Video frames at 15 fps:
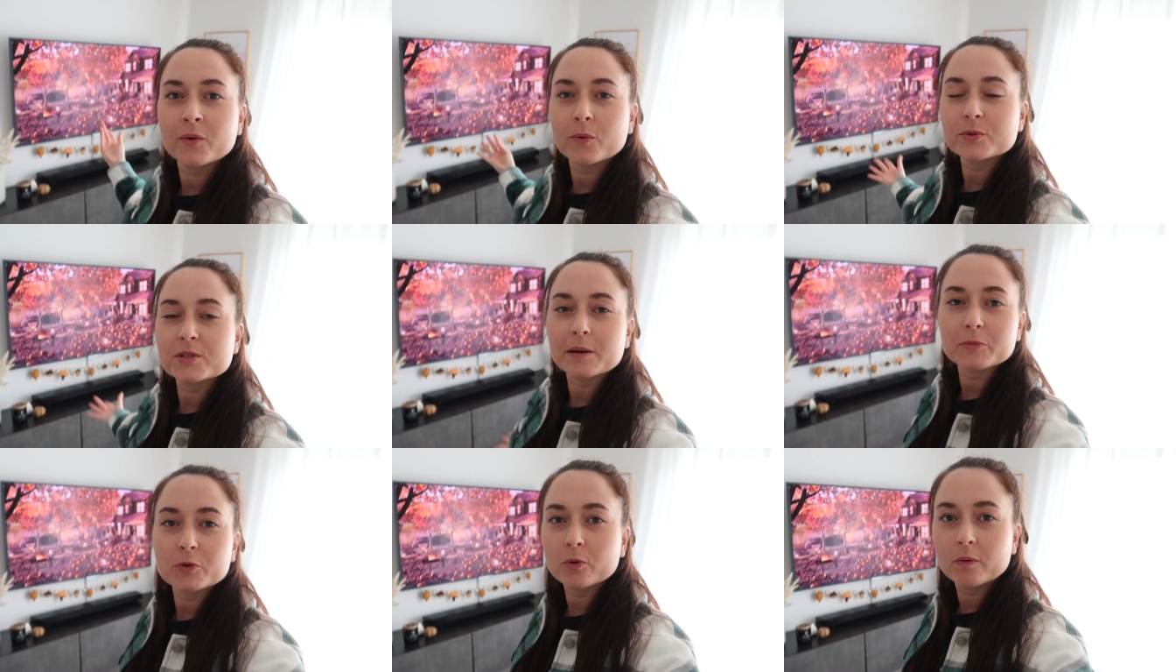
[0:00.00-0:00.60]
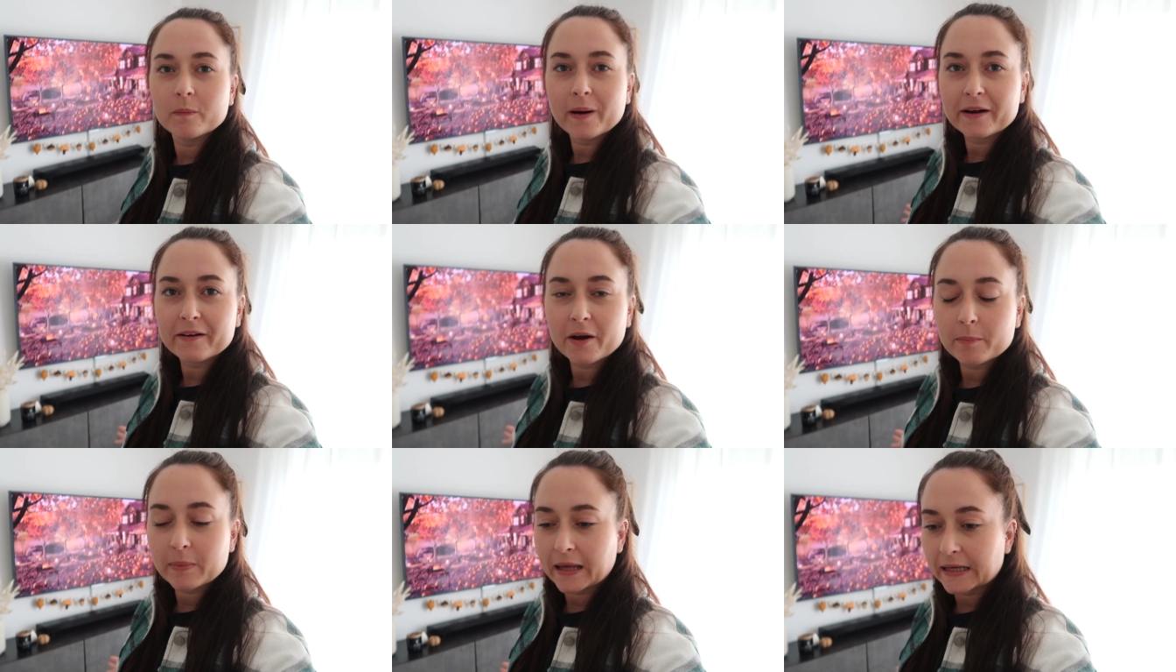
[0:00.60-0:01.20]
Autumnal
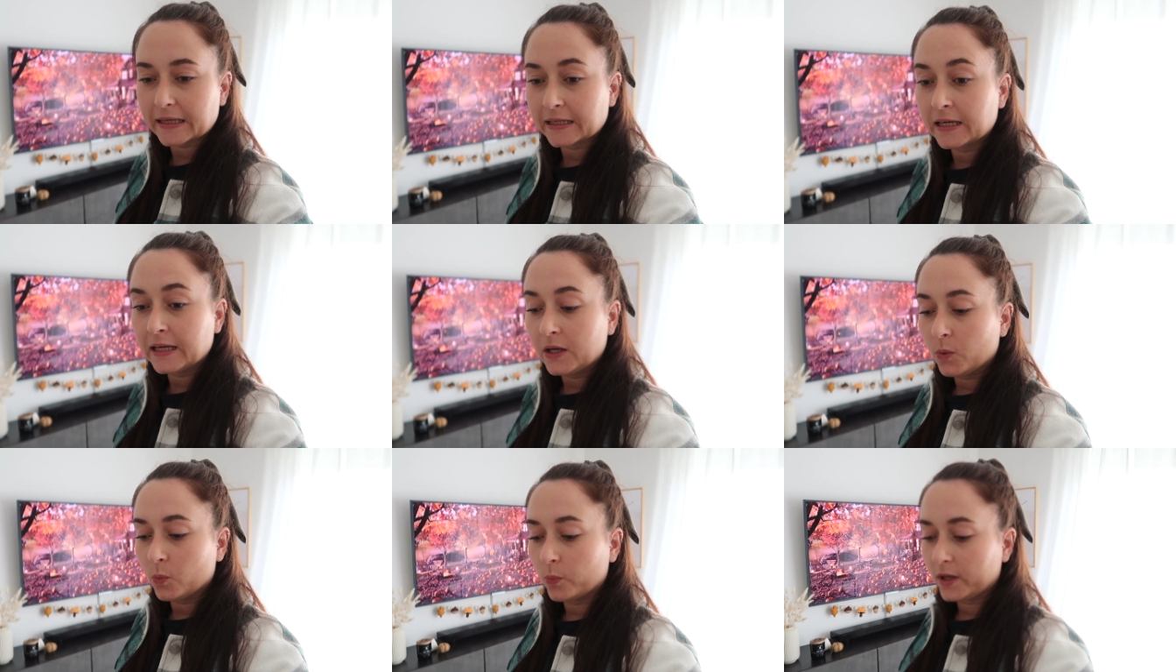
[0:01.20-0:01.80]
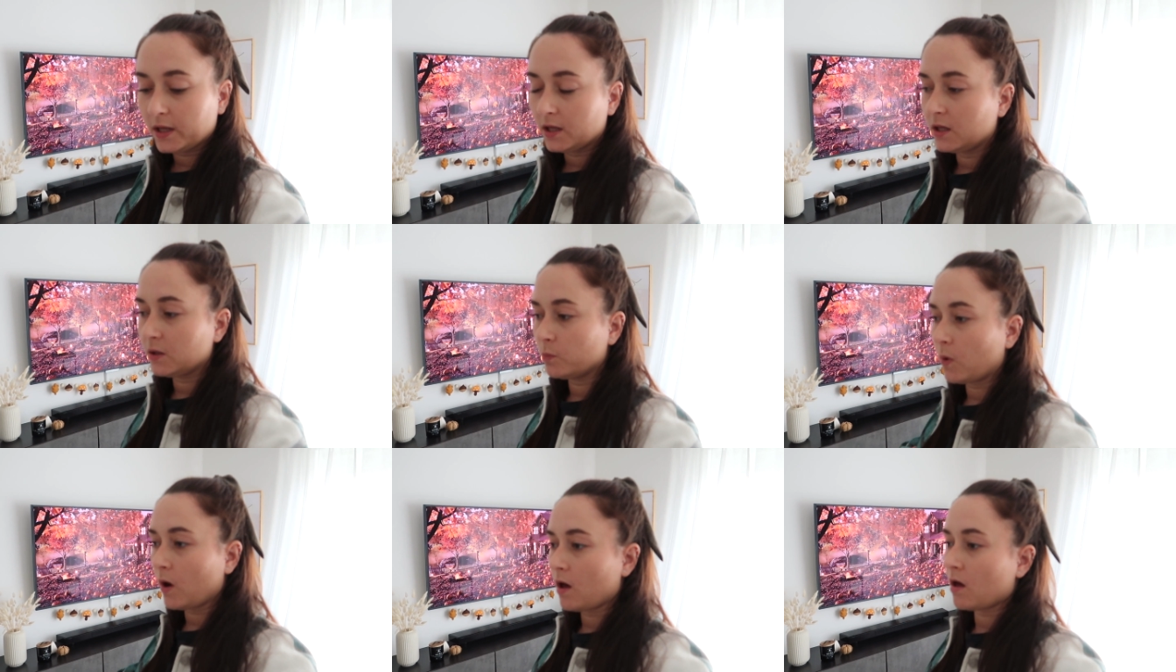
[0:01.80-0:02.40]
background playing.
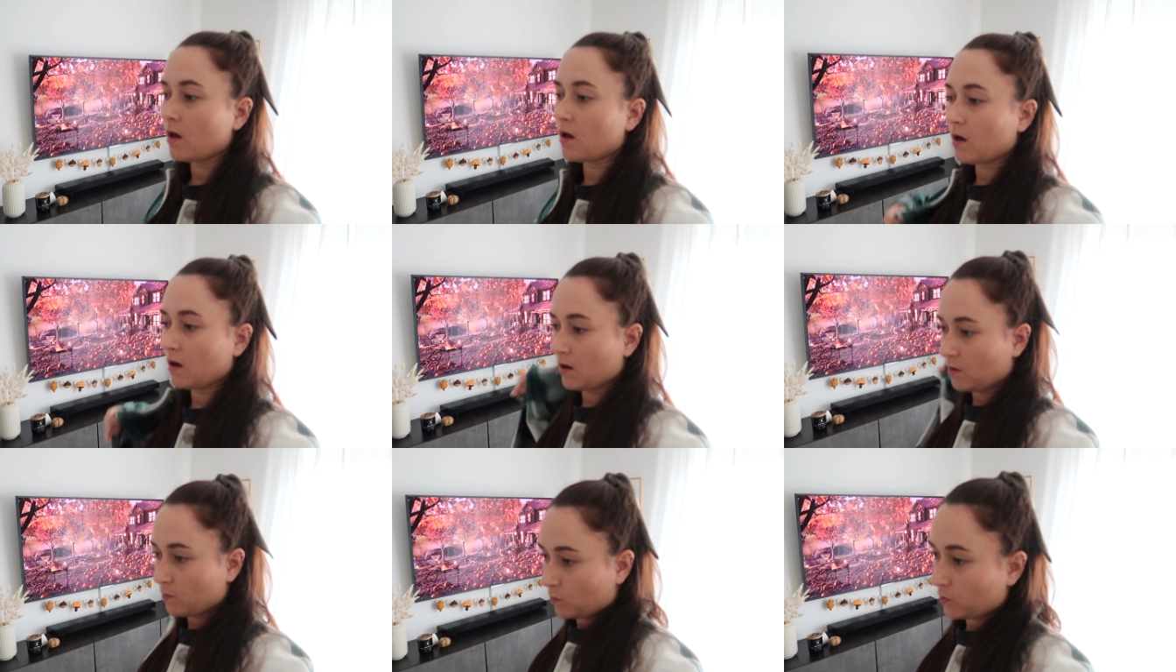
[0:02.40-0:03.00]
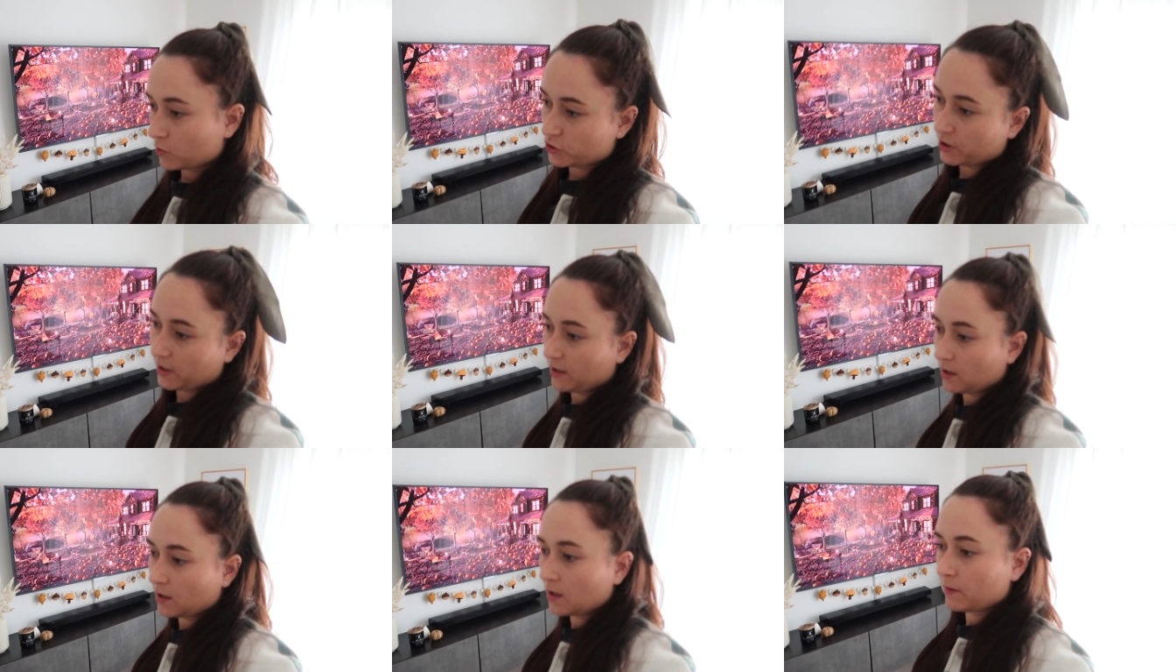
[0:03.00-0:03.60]
We were
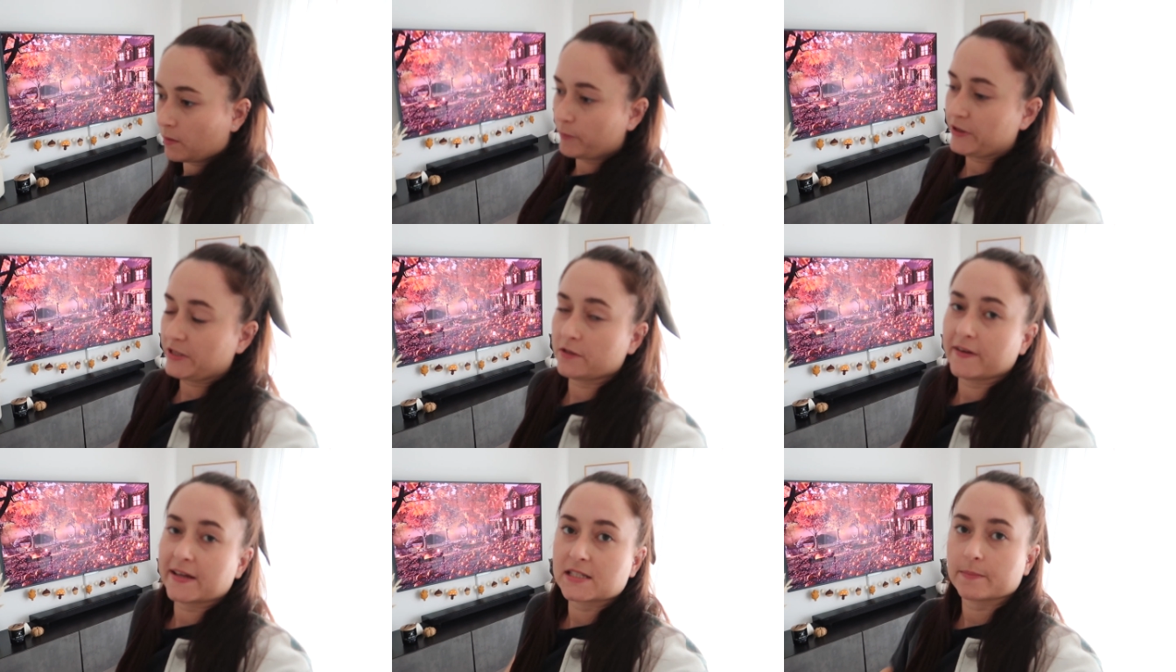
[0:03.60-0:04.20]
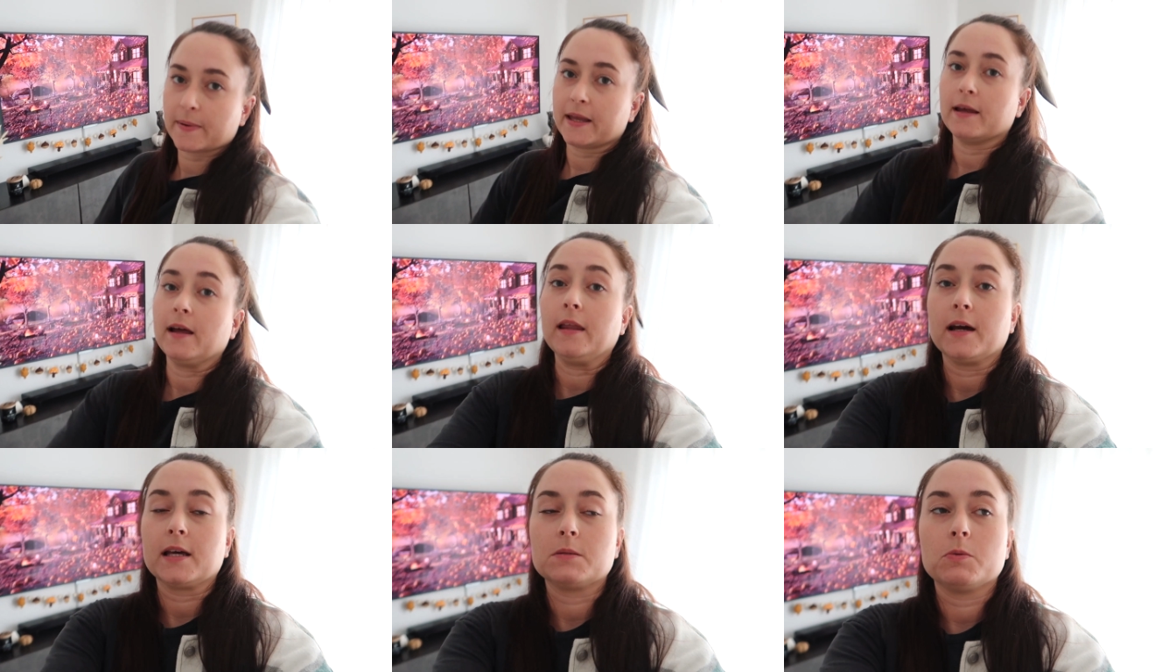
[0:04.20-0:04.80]
watching Prisoner of Azkaban
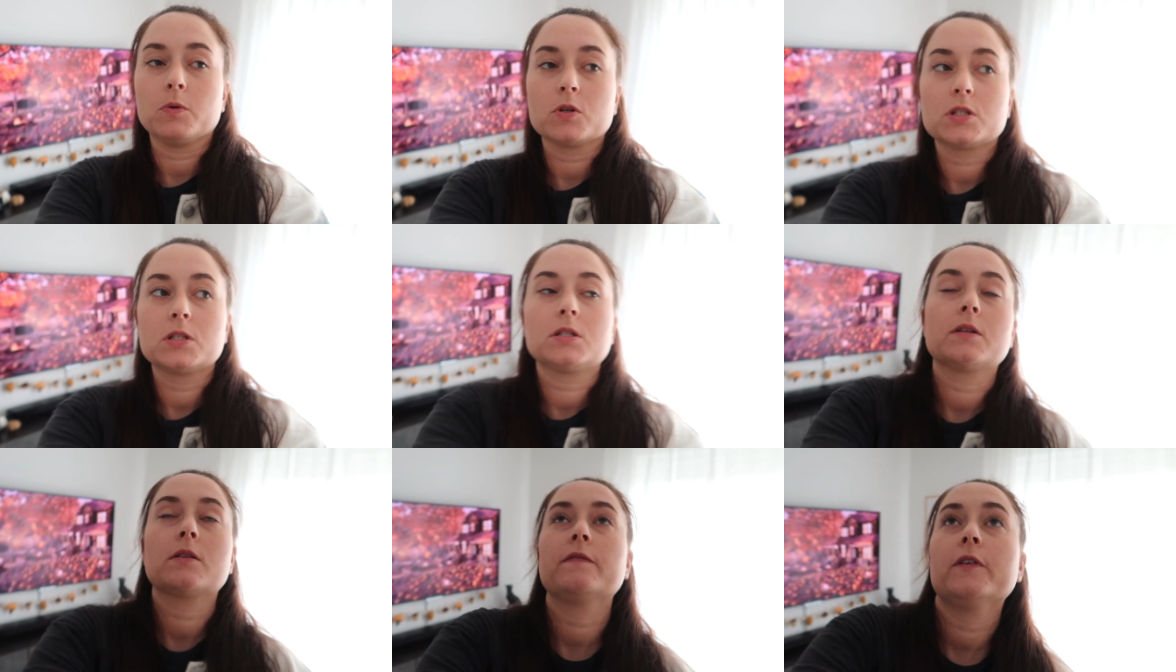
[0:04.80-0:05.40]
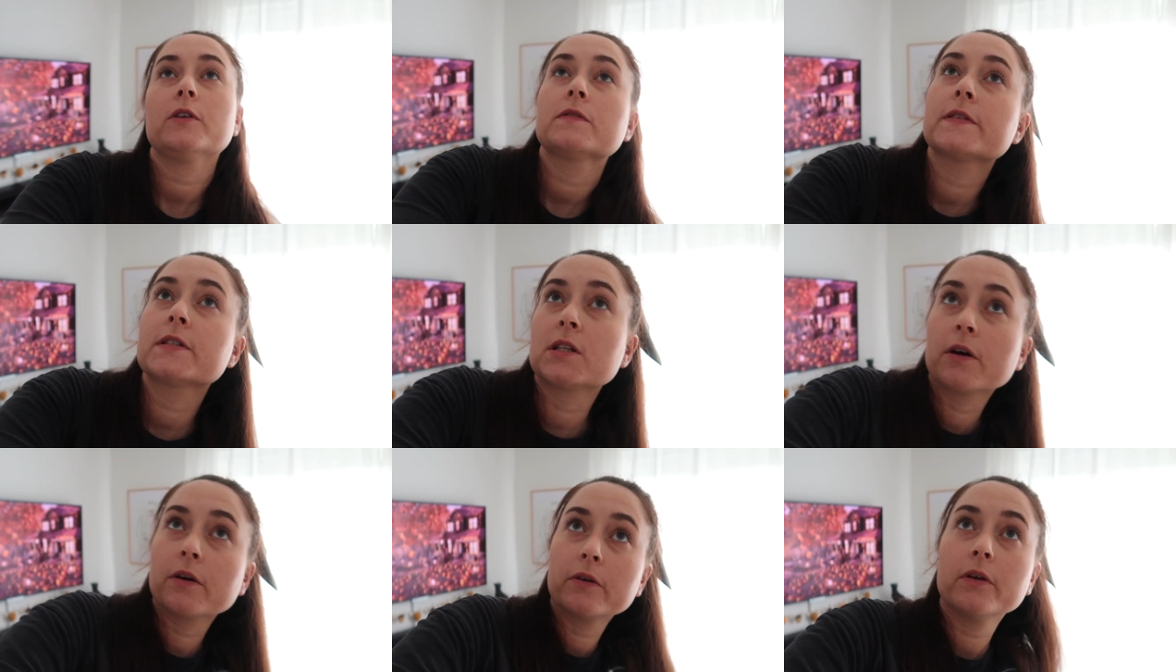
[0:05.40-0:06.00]
earlier because we watched Philosopher's
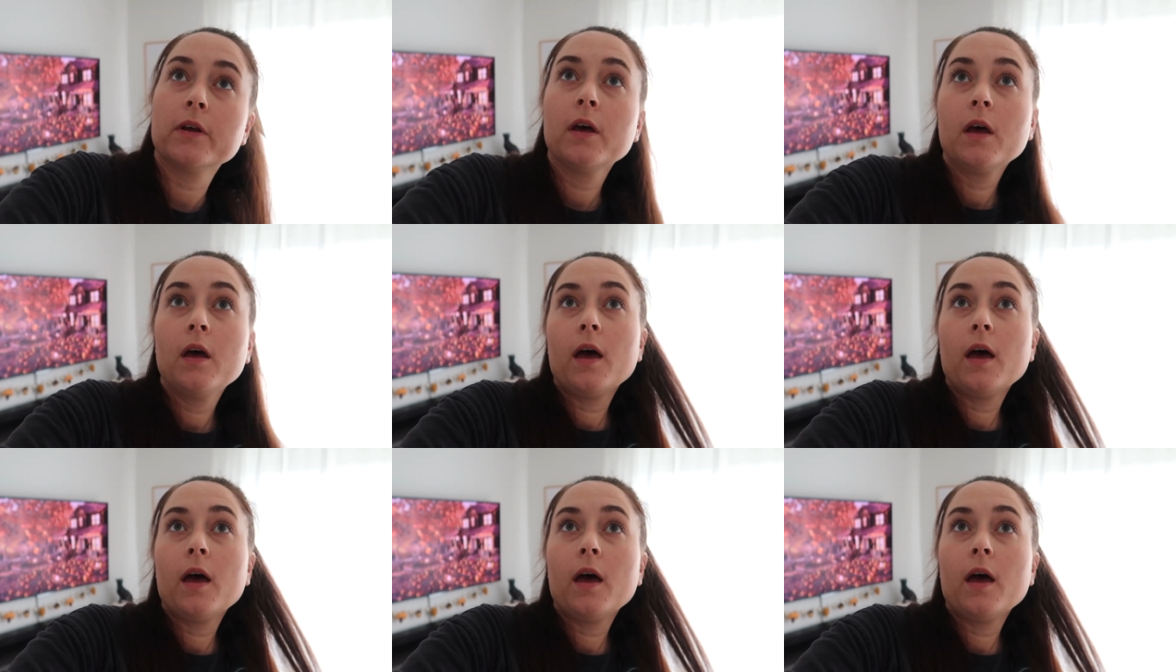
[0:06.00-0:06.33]
Stone